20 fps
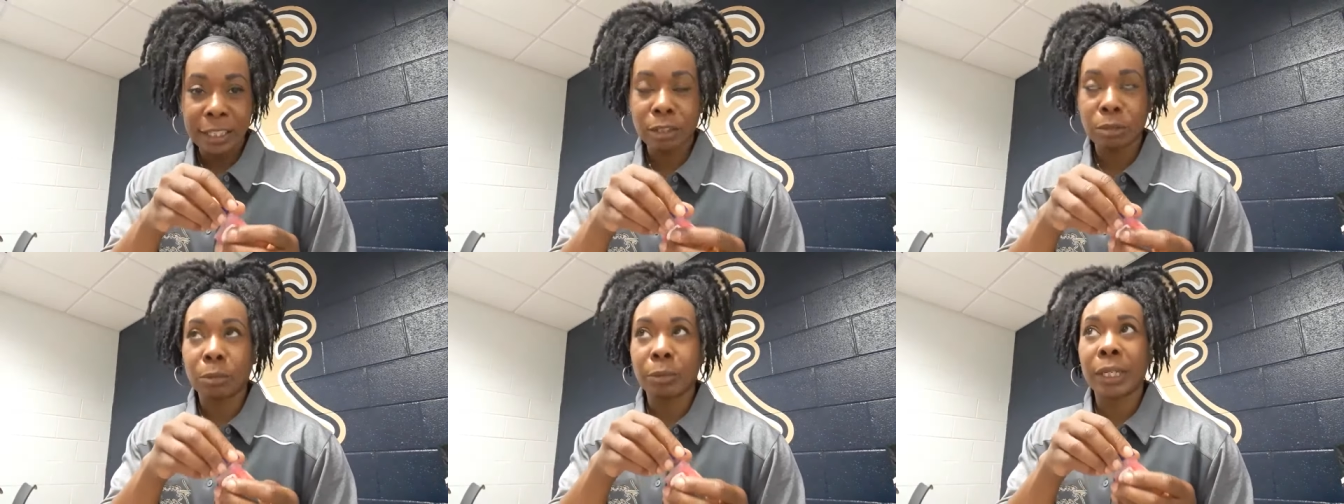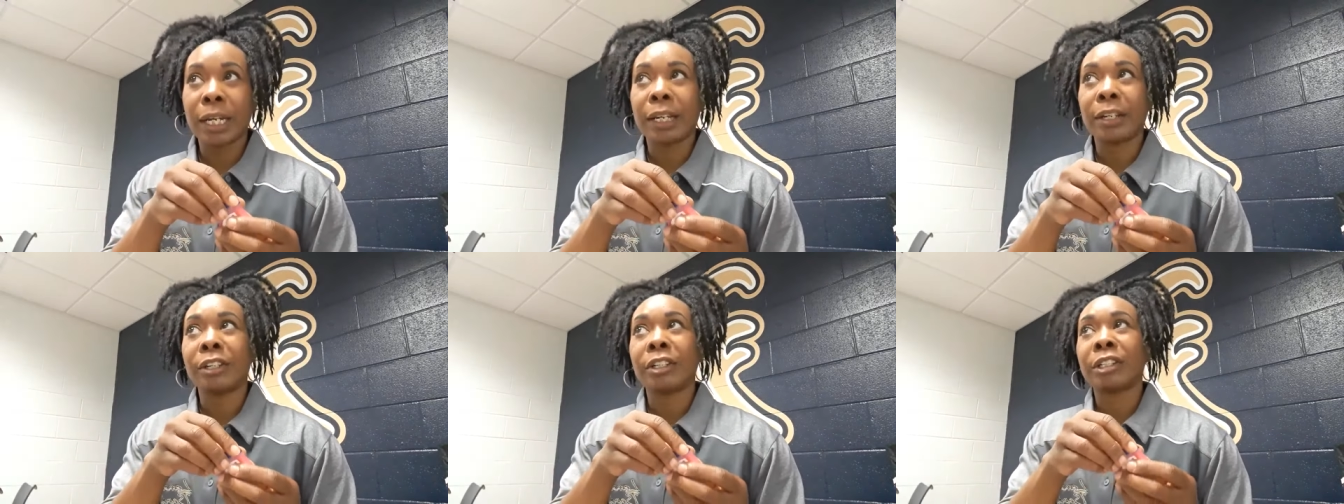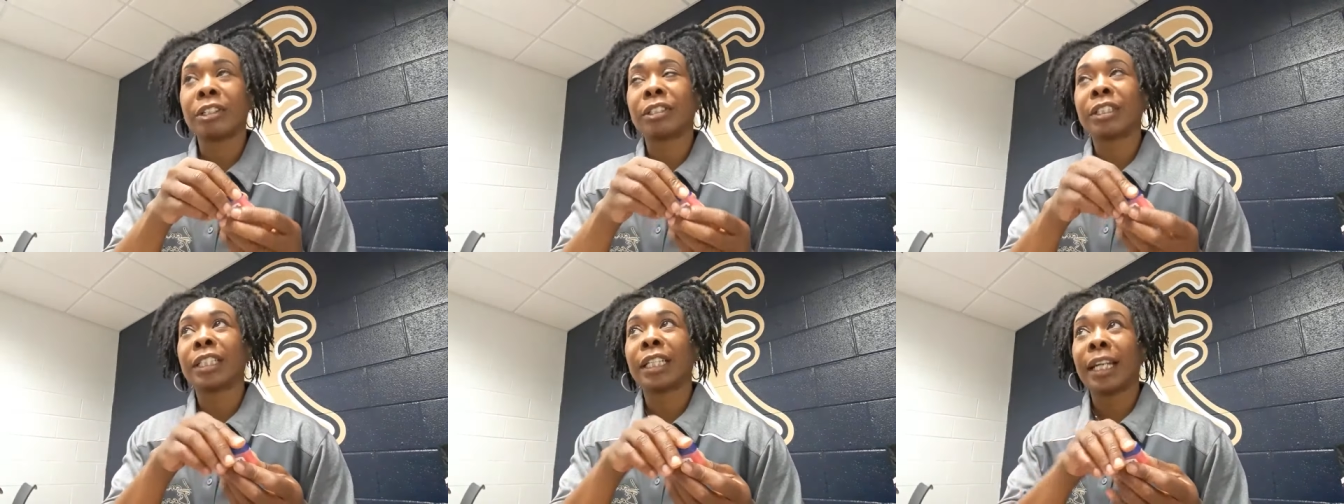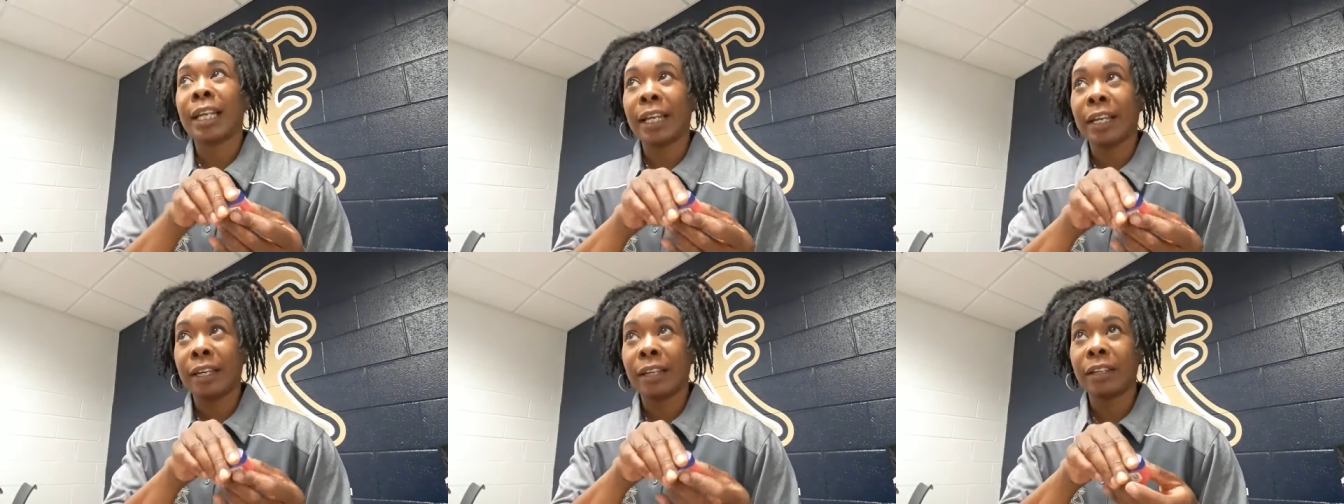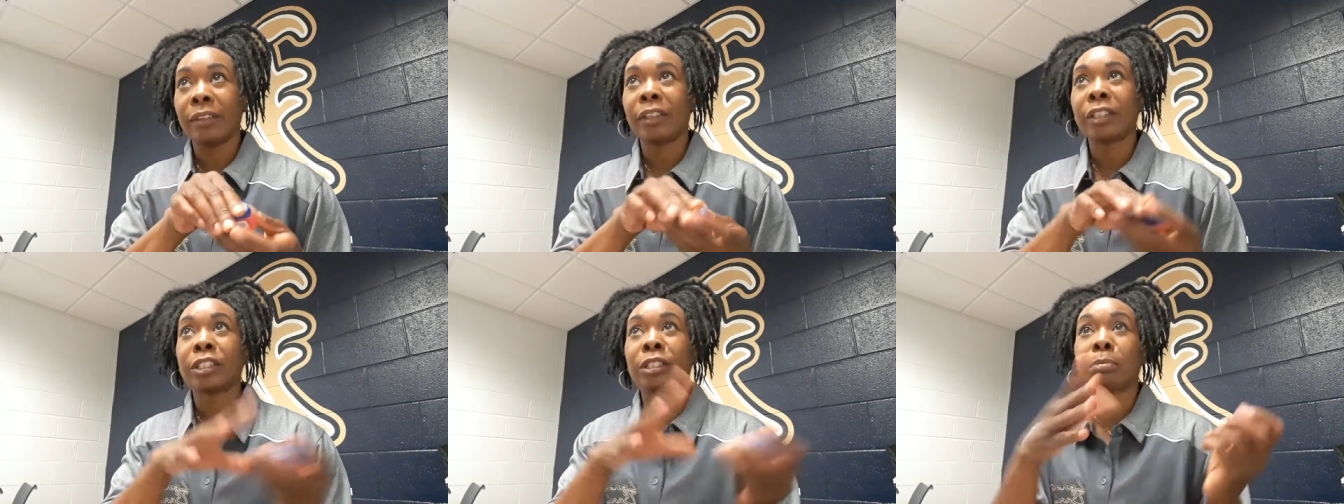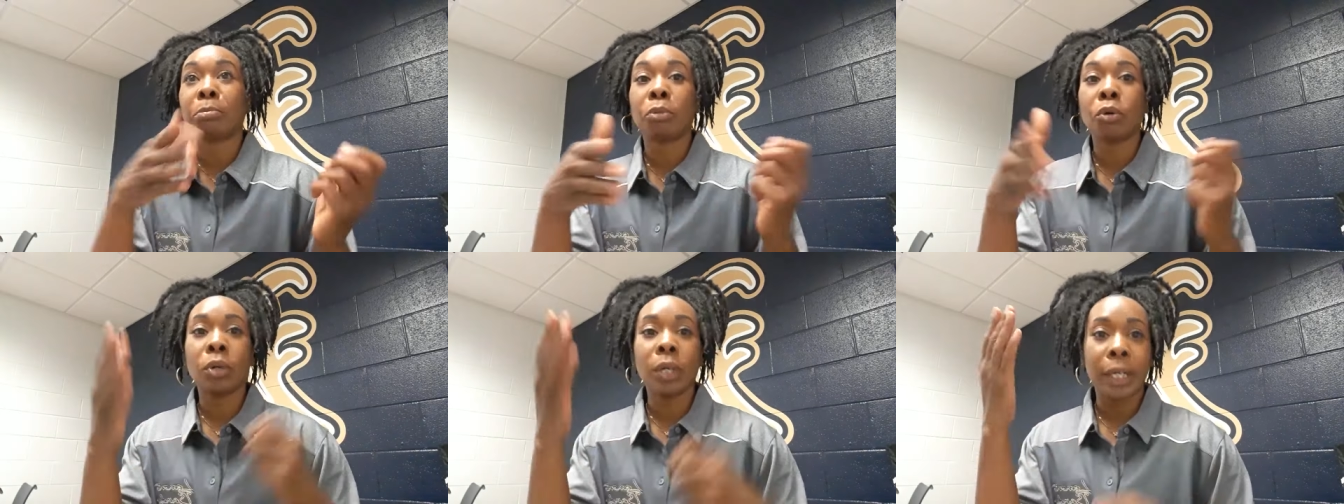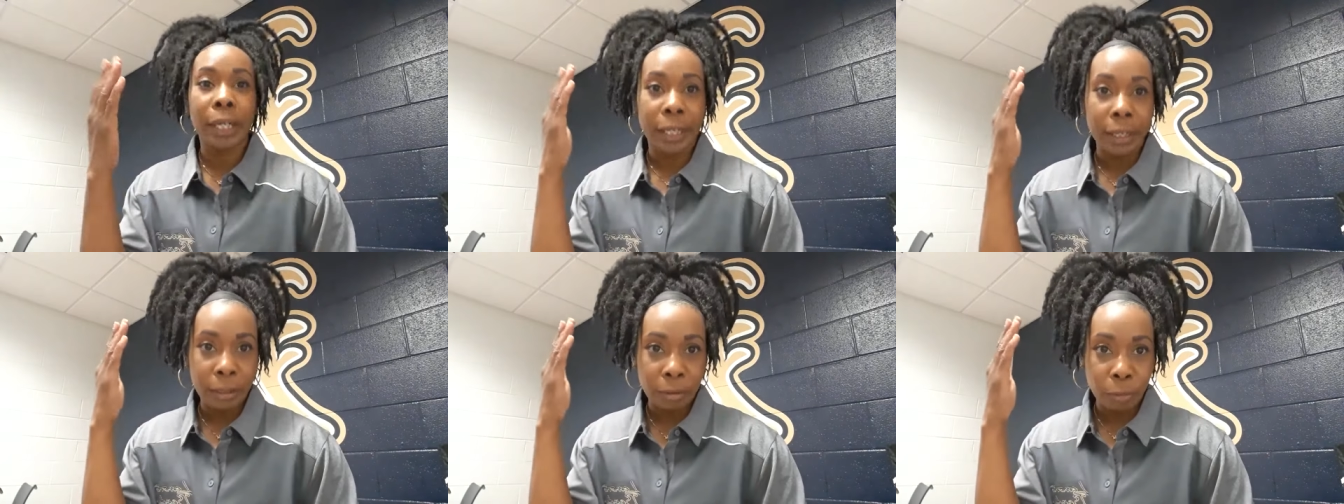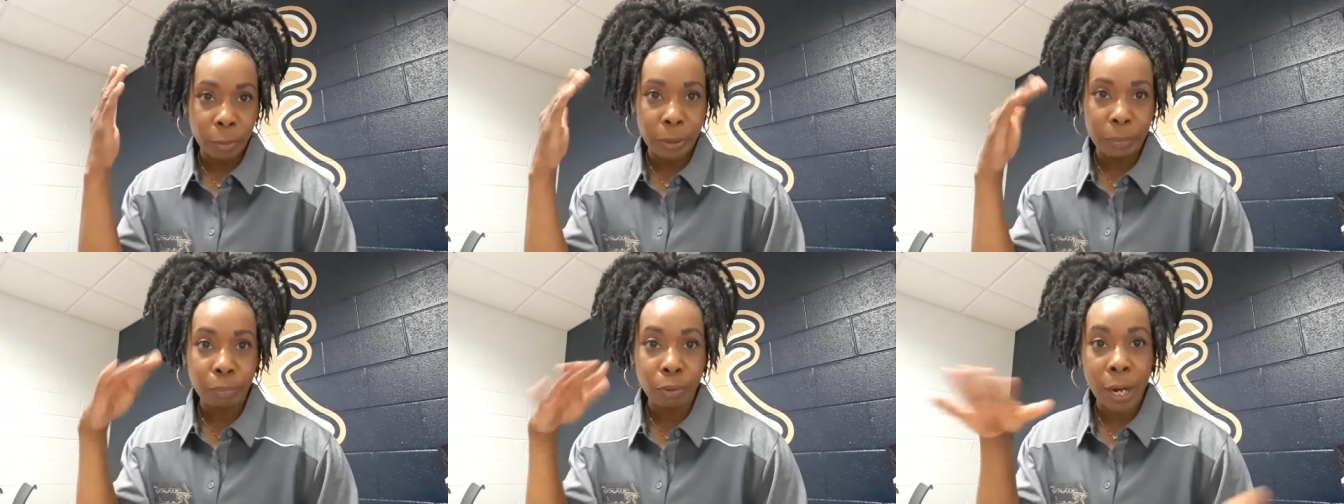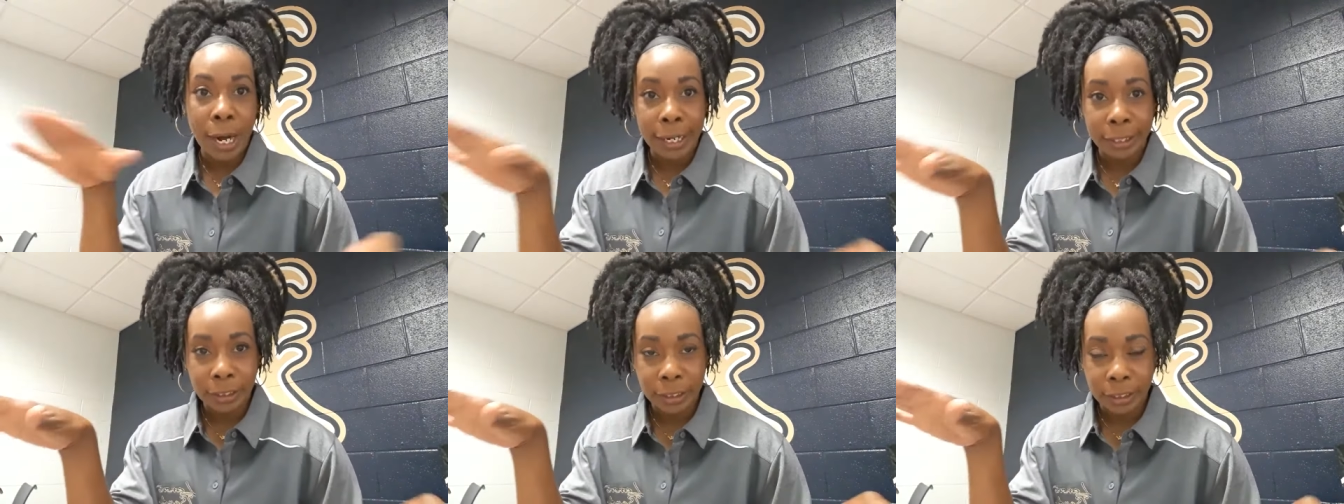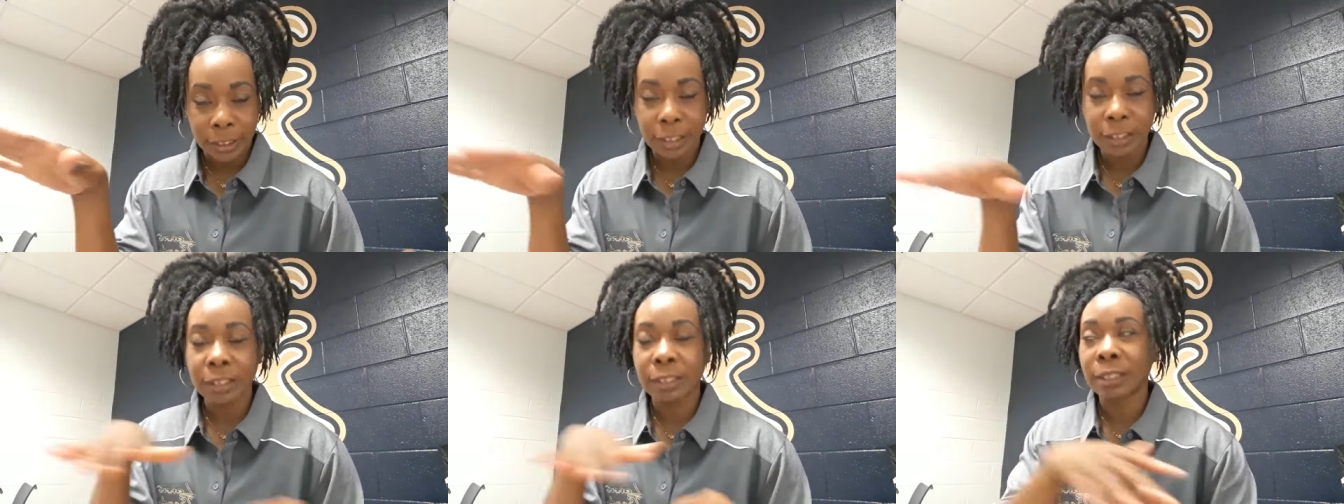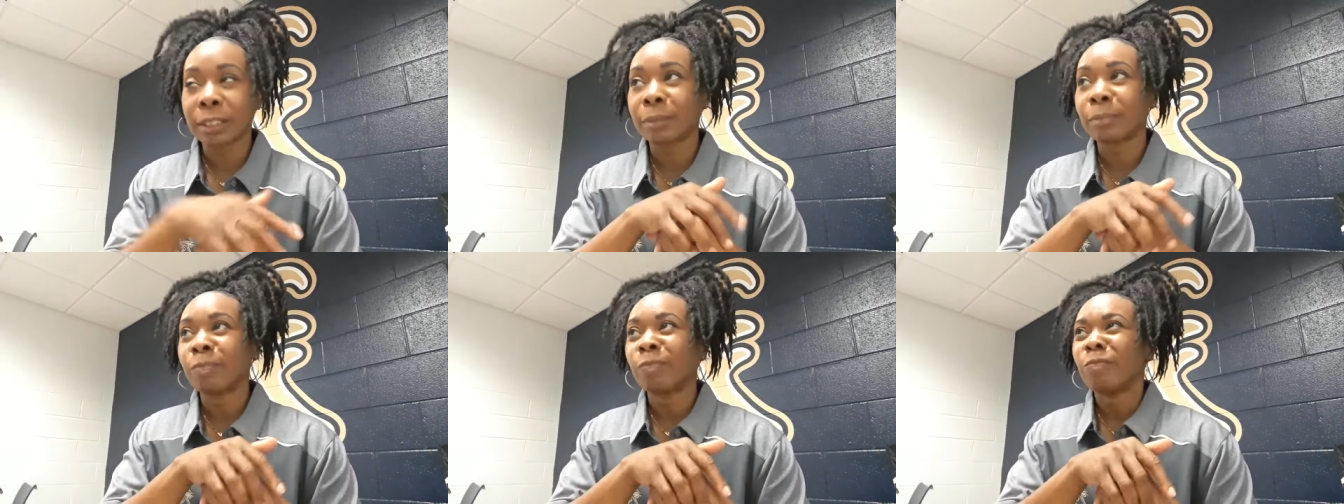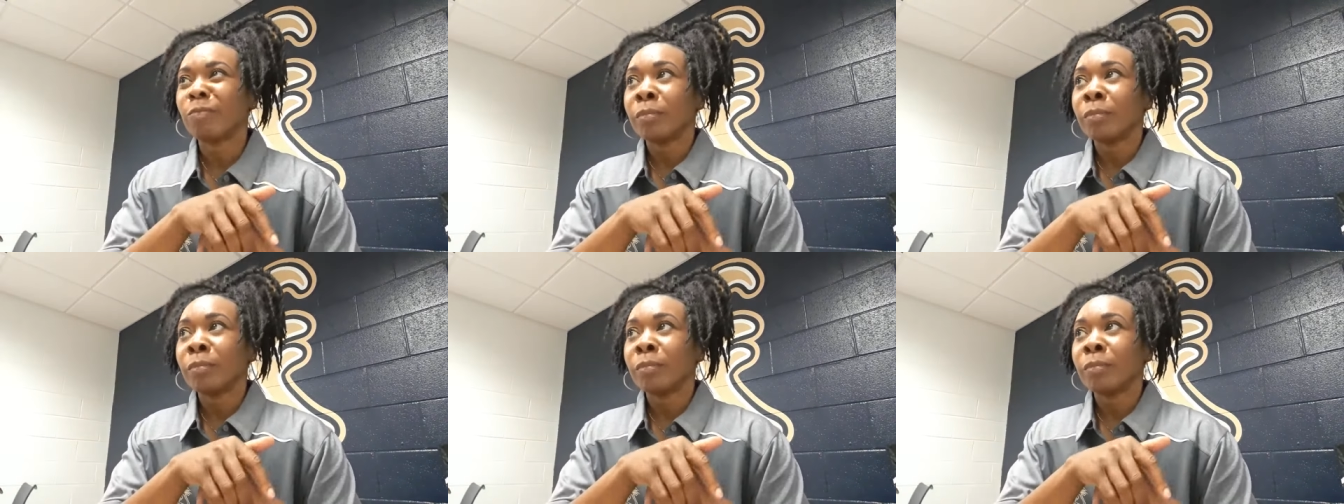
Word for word: So when we got here today, this morning, we practiced.